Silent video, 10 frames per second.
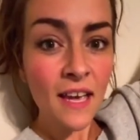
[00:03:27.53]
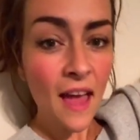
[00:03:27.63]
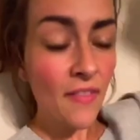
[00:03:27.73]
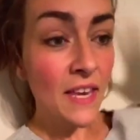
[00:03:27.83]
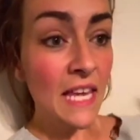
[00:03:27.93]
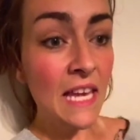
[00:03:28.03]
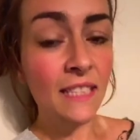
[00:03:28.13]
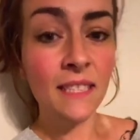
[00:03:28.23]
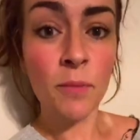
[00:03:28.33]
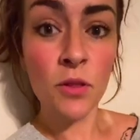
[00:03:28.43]
And then he
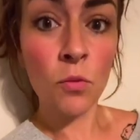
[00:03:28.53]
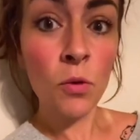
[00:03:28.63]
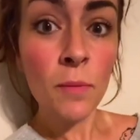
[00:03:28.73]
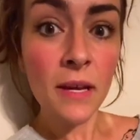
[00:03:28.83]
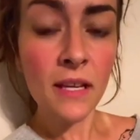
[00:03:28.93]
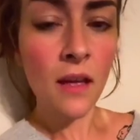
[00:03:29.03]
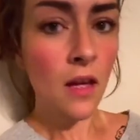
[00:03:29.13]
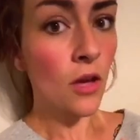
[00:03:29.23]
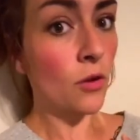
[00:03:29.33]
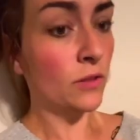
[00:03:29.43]
ends up with a woman
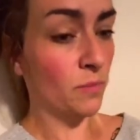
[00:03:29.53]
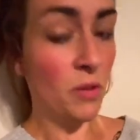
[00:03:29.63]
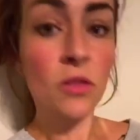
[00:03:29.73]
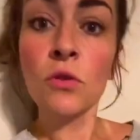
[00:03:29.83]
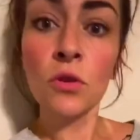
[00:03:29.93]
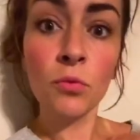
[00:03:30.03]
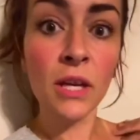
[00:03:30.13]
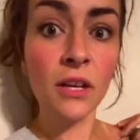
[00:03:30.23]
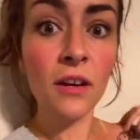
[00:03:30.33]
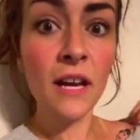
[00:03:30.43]
who's been through the
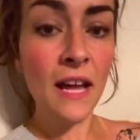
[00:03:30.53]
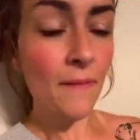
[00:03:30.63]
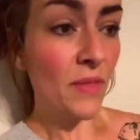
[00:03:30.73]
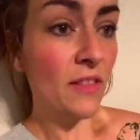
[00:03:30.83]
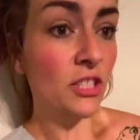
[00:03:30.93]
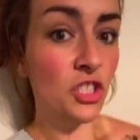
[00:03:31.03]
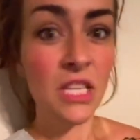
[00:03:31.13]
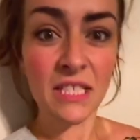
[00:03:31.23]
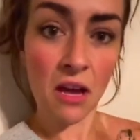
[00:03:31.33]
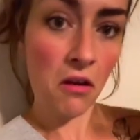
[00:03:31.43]
ringer, and then
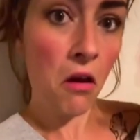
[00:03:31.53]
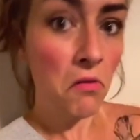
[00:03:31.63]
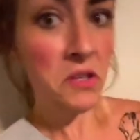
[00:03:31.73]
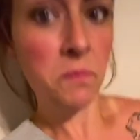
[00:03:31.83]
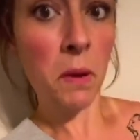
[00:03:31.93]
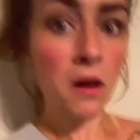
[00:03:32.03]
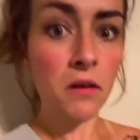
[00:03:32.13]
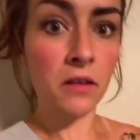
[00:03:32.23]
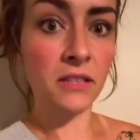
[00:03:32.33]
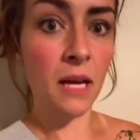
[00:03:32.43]
she's got all these
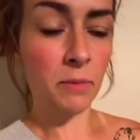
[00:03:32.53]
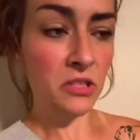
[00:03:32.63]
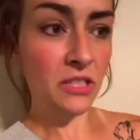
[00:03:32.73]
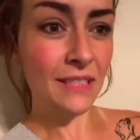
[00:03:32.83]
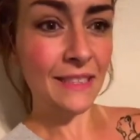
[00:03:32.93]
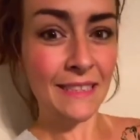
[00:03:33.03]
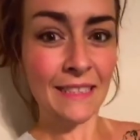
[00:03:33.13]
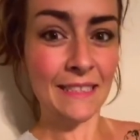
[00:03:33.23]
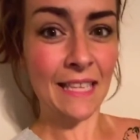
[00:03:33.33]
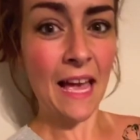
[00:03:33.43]
barriers up, and she sees
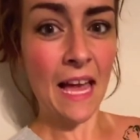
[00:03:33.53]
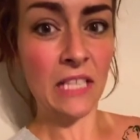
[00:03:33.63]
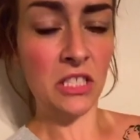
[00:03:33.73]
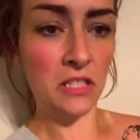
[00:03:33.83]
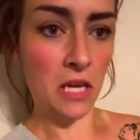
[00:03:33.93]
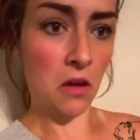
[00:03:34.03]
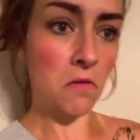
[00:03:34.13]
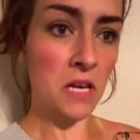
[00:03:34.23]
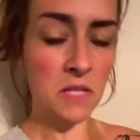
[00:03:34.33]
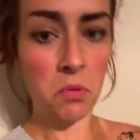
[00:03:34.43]
this guy, and she's like,
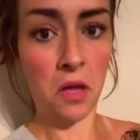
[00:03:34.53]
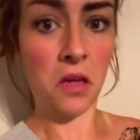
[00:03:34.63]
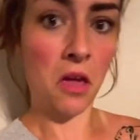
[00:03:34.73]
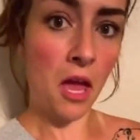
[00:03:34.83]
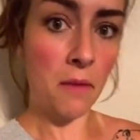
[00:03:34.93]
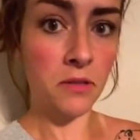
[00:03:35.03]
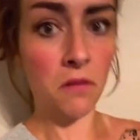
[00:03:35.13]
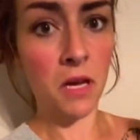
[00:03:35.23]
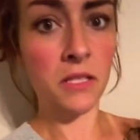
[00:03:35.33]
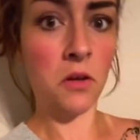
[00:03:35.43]
oh, he's playing games.
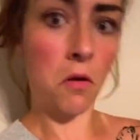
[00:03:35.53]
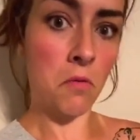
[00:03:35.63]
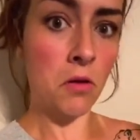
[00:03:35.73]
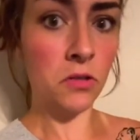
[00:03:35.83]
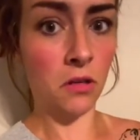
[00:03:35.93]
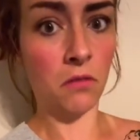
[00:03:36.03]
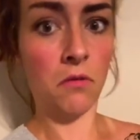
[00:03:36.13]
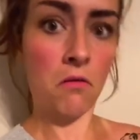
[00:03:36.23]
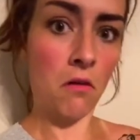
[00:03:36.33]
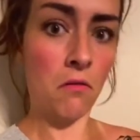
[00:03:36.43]
Oh, he's no emotional.
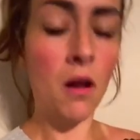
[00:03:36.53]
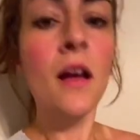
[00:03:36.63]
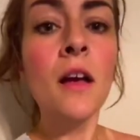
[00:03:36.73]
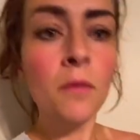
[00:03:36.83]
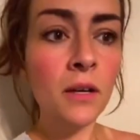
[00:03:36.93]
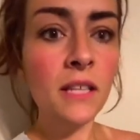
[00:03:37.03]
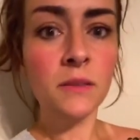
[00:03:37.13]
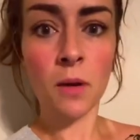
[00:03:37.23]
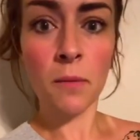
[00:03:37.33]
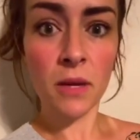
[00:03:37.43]
Rah, rah, rah. Well,
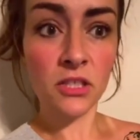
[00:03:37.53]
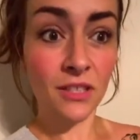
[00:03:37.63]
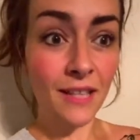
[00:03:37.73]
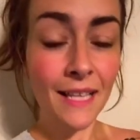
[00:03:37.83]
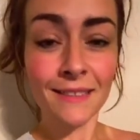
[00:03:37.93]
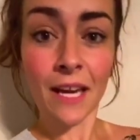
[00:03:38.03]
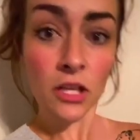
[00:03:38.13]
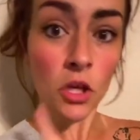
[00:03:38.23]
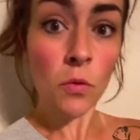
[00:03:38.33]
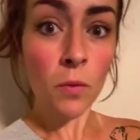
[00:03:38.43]
guess what, bitch? The last guy
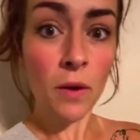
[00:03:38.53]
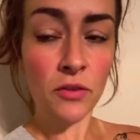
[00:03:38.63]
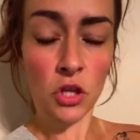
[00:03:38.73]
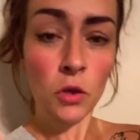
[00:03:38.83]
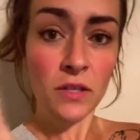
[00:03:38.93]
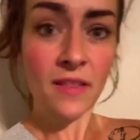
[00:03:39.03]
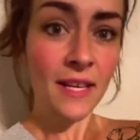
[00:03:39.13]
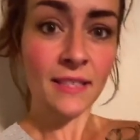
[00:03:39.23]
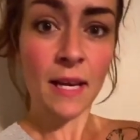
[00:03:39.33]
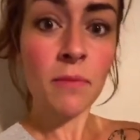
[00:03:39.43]
you were with, you did
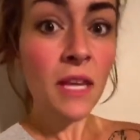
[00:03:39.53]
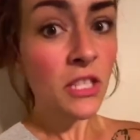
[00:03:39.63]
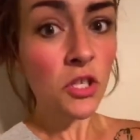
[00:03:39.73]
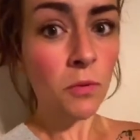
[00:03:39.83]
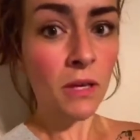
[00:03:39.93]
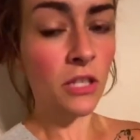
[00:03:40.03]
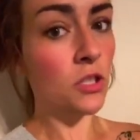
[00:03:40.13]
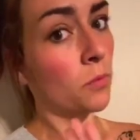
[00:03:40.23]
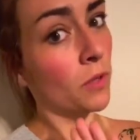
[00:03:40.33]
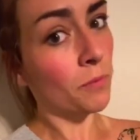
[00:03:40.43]
that same thing to because
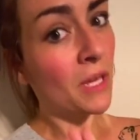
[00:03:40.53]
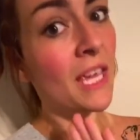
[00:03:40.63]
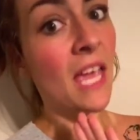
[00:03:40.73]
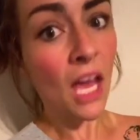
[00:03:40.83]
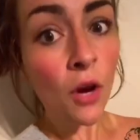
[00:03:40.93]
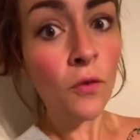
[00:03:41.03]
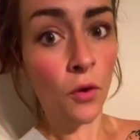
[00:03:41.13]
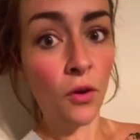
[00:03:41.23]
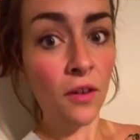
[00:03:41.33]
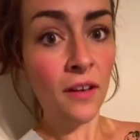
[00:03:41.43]
you were being
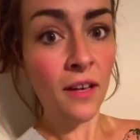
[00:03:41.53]
careful.